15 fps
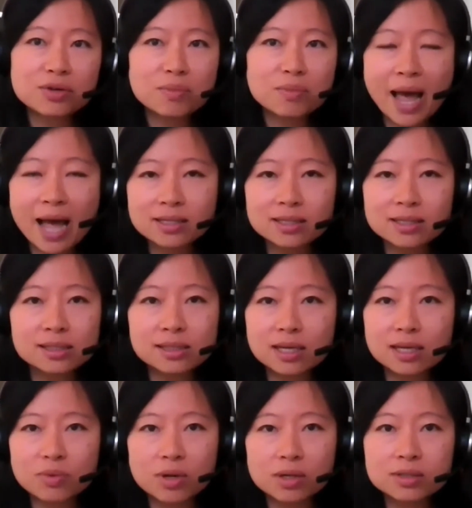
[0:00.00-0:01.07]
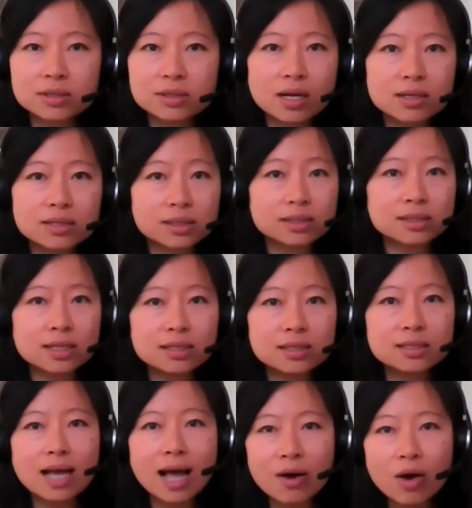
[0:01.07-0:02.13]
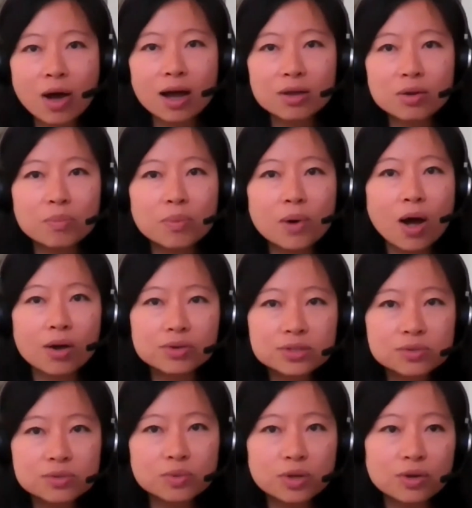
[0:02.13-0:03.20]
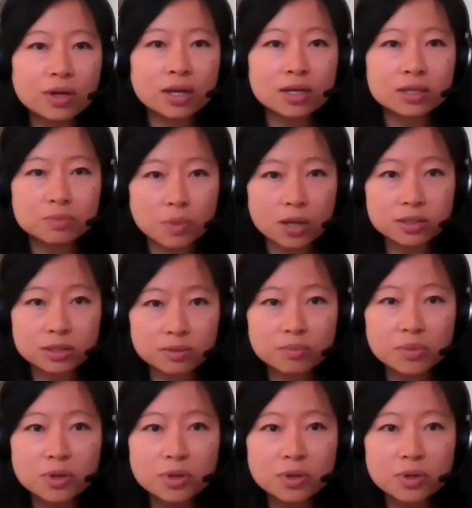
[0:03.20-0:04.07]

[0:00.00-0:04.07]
Patton said once, success is how high you bounce when you hit bottom.